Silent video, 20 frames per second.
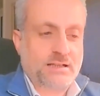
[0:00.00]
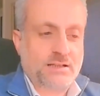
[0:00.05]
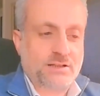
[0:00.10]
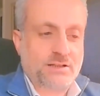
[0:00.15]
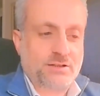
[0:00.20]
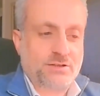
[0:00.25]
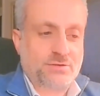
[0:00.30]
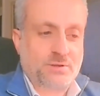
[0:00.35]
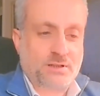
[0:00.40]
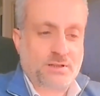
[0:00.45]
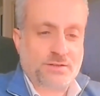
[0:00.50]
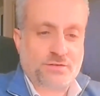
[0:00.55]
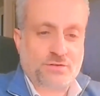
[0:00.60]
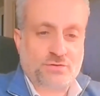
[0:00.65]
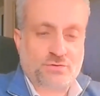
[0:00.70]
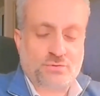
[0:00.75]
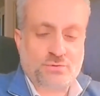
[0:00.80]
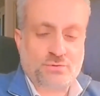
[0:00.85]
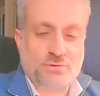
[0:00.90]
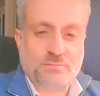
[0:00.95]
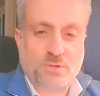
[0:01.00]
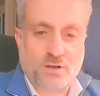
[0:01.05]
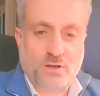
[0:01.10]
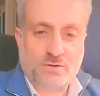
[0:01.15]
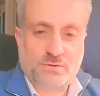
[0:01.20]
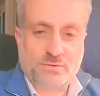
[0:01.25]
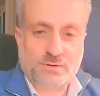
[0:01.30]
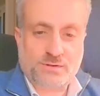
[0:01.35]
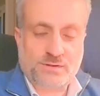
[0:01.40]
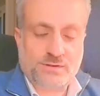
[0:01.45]
Israel is a true
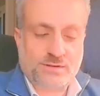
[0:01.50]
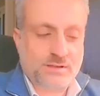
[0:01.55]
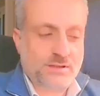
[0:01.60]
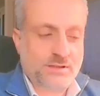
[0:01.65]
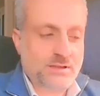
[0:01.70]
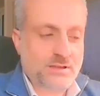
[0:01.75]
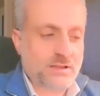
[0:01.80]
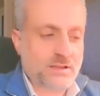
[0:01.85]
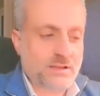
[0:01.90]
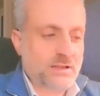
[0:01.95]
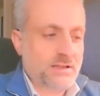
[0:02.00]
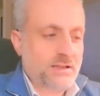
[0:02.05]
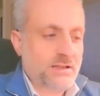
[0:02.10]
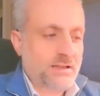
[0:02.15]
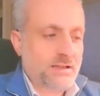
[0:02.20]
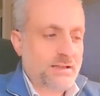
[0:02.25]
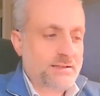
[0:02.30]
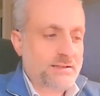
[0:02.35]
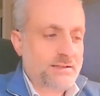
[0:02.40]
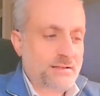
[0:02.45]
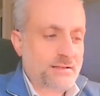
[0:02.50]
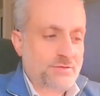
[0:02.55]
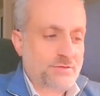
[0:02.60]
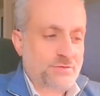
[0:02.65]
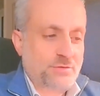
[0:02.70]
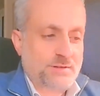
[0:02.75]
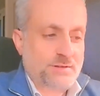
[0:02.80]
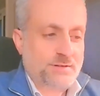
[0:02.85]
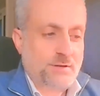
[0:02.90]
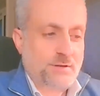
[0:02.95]
democracy, et
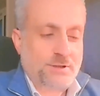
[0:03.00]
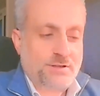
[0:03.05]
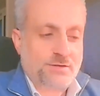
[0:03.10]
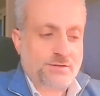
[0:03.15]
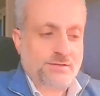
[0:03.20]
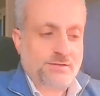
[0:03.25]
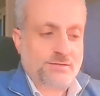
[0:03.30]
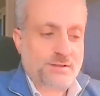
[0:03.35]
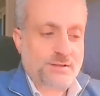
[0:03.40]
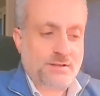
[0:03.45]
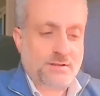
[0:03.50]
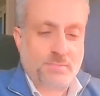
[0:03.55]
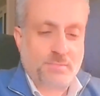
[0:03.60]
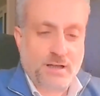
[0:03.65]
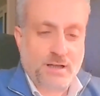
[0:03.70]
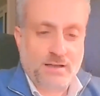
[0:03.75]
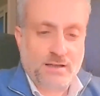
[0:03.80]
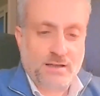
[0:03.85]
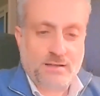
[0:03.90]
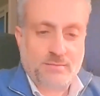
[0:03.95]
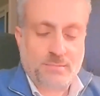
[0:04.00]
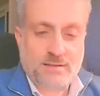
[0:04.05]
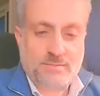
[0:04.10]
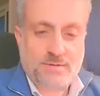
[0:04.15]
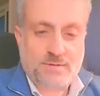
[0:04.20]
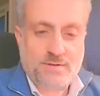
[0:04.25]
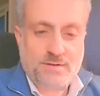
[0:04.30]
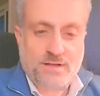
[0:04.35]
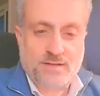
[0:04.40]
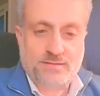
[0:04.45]
cetera, et cetera, because they've seen it by
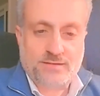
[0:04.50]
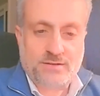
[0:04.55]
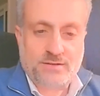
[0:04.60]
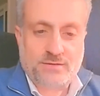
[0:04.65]
themselves.